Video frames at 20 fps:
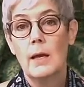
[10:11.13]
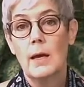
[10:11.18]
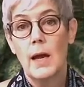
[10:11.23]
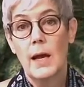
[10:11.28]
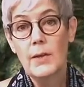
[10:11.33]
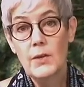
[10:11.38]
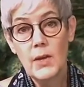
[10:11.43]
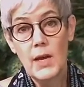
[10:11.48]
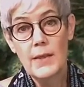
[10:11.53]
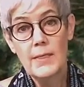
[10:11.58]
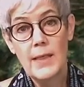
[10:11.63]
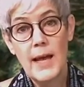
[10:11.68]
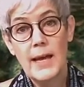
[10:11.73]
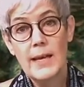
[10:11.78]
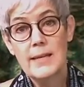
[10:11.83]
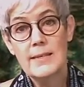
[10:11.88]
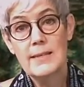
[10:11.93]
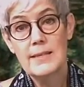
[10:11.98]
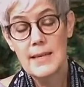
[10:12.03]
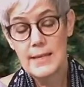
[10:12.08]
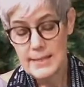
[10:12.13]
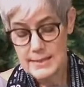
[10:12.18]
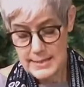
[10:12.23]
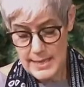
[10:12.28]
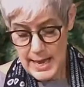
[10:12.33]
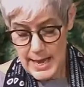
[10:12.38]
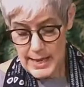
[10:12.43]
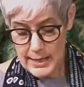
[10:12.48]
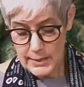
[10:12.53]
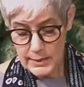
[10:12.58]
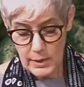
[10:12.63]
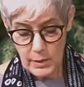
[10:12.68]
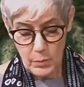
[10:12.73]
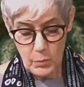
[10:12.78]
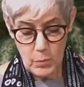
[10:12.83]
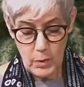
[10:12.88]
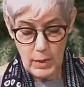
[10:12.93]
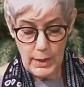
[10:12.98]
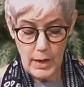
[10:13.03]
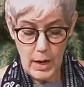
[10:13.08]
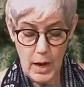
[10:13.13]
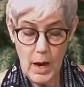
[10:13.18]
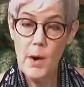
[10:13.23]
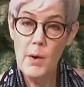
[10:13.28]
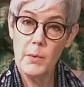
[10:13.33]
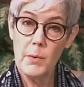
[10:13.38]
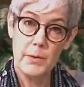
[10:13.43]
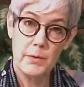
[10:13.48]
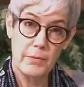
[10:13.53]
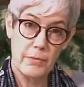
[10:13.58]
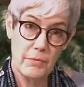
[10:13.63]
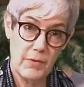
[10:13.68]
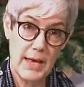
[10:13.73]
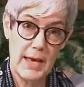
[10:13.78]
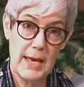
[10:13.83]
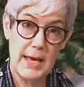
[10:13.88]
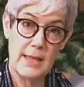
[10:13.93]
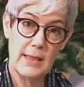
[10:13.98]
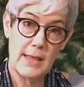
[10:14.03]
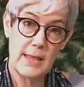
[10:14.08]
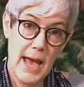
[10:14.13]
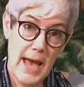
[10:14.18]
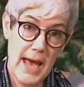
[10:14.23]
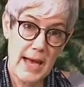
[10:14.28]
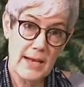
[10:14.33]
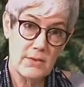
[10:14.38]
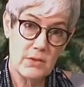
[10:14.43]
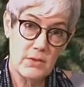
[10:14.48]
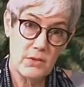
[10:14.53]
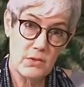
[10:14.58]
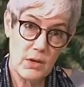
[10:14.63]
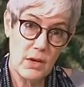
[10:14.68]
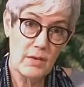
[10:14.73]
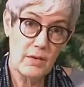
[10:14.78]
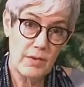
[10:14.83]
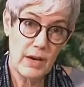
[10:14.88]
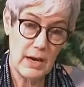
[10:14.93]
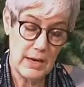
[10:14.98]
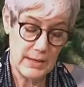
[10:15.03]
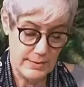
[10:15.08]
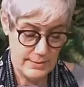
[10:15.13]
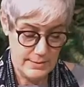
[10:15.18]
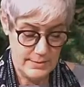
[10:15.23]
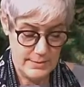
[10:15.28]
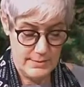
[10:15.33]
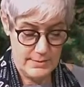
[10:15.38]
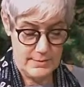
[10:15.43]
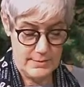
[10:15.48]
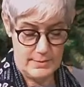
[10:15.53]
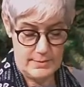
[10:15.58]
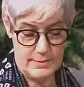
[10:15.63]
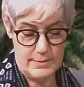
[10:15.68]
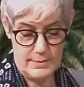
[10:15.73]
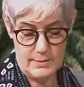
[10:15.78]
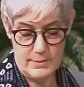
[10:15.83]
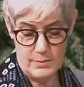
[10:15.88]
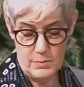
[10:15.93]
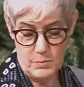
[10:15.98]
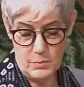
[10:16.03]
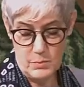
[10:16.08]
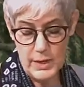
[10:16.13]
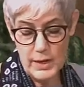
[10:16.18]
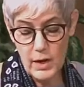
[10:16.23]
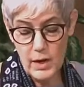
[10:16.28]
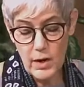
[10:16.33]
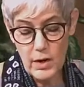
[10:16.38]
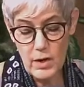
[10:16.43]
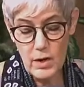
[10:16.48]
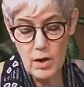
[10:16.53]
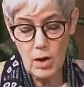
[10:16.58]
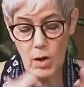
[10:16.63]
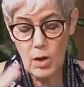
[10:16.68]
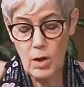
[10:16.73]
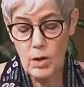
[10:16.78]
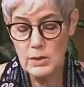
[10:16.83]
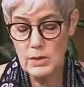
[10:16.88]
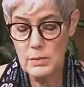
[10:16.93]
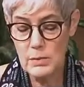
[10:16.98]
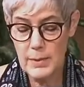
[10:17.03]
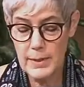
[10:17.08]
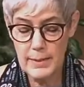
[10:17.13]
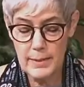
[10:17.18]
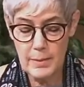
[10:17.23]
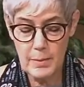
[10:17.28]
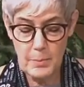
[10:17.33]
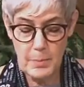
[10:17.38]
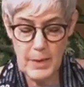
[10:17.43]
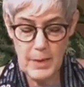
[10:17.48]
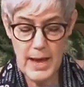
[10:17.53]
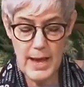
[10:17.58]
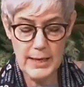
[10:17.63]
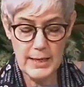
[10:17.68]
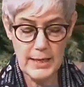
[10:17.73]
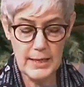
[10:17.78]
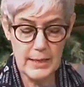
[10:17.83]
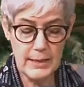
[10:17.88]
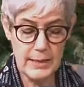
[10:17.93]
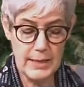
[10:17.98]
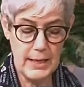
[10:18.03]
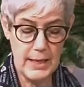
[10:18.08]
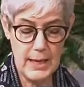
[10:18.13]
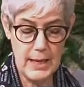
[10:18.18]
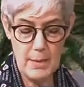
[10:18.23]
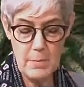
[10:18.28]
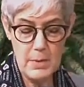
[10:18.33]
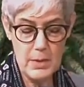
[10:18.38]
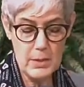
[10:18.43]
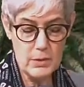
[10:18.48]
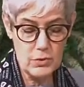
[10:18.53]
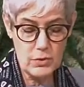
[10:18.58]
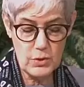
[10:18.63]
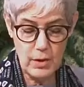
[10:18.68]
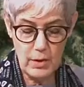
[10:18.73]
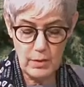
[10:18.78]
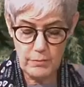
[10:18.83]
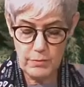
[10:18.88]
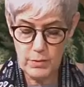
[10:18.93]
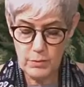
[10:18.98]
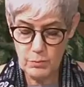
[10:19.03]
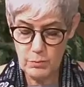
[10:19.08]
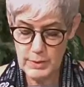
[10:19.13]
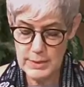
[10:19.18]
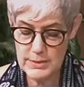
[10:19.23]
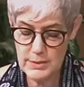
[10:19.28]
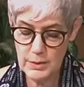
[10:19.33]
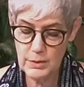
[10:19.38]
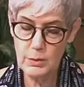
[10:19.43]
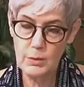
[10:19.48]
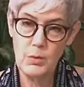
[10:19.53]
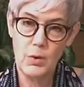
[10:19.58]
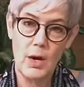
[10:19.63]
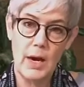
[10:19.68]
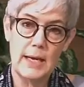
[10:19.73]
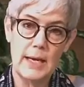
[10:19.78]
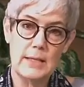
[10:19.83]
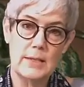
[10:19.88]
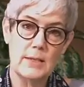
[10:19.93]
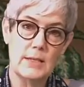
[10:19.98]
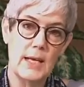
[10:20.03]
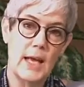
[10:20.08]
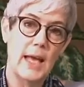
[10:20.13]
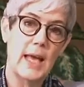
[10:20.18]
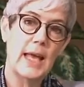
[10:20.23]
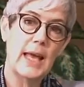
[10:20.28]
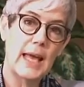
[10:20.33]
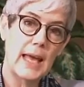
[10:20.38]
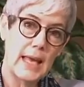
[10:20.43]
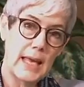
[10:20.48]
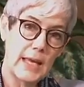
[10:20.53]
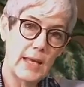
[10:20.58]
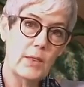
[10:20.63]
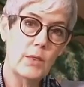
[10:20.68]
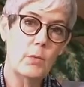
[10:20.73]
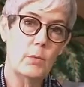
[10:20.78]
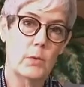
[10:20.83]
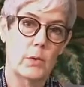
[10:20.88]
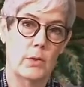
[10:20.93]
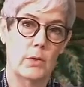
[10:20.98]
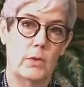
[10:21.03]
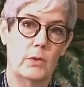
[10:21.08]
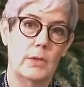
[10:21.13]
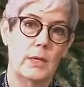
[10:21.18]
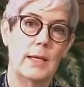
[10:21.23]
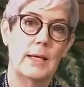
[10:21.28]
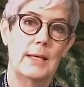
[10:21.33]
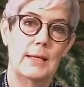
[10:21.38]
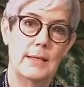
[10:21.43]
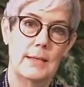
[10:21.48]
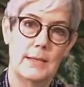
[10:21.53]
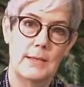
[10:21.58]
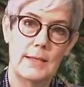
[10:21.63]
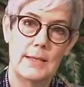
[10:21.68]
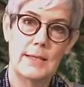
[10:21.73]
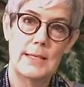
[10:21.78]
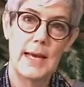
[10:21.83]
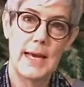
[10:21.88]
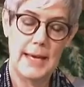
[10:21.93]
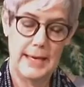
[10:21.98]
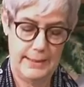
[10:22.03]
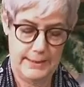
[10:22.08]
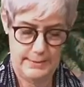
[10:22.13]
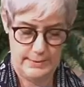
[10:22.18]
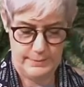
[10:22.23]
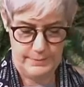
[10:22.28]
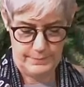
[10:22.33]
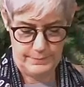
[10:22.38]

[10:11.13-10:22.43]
And yet that is exactly what our faith asks of us. We are called to be the body, the image of the risen Christ in the world today.